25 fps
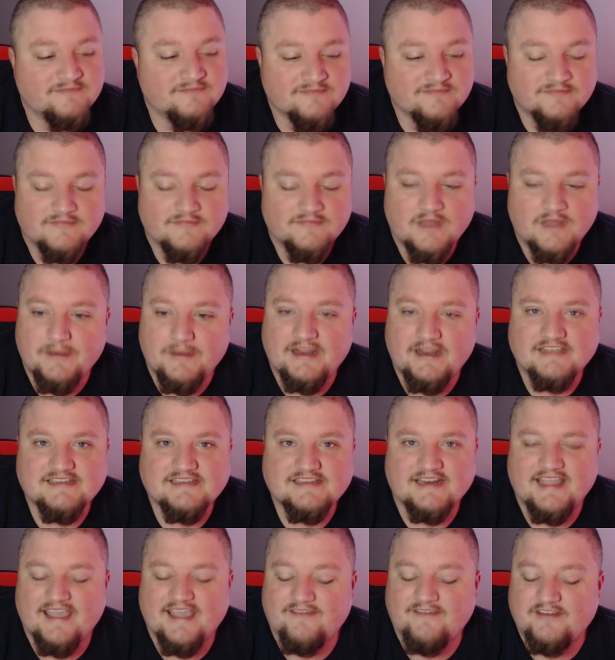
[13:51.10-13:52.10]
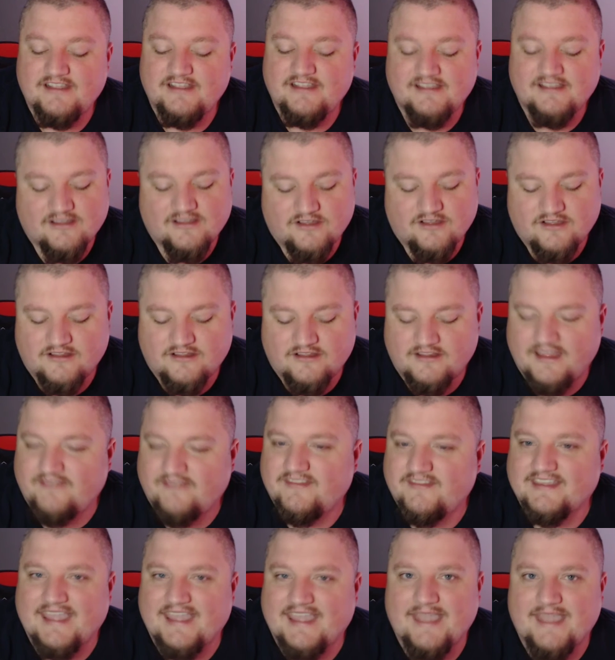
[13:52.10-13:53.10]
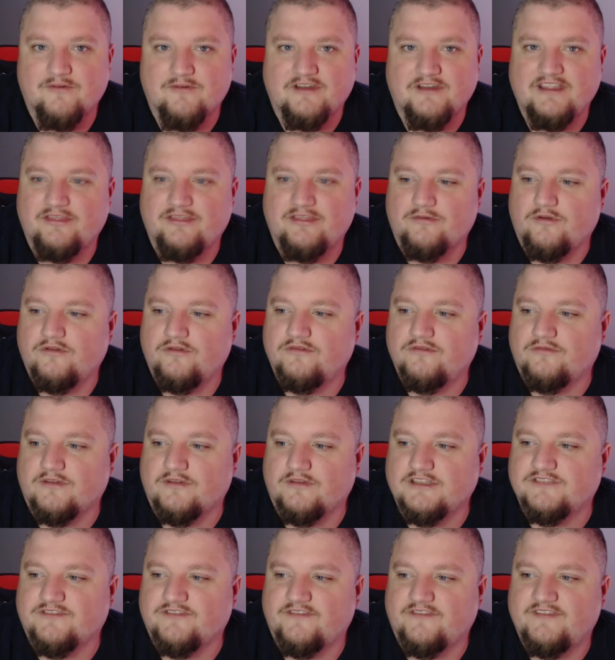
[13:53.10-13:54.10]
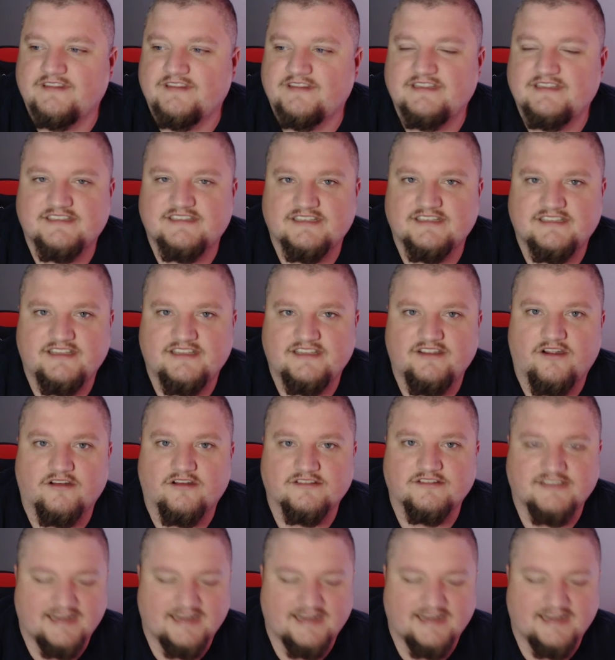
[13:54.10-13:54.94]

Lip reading: I mean, he's going to have it. He'll have the game where he runs for 50, 60 yards.